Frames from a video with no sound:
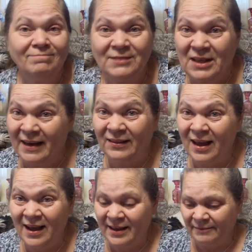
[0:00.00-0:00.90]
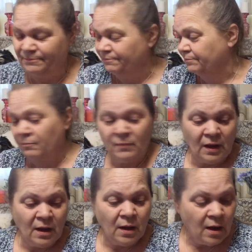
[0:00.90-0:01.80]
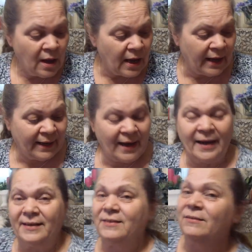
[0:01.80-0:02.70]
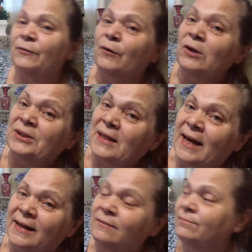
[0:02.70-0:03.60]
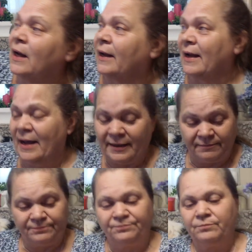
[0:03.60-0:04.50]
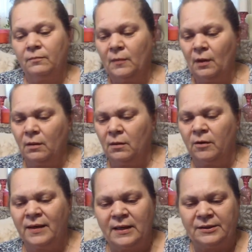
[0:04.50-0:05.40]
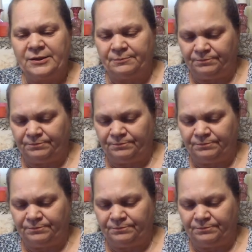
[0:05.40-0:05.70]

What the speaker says: Not a lot. The first thing I got are these.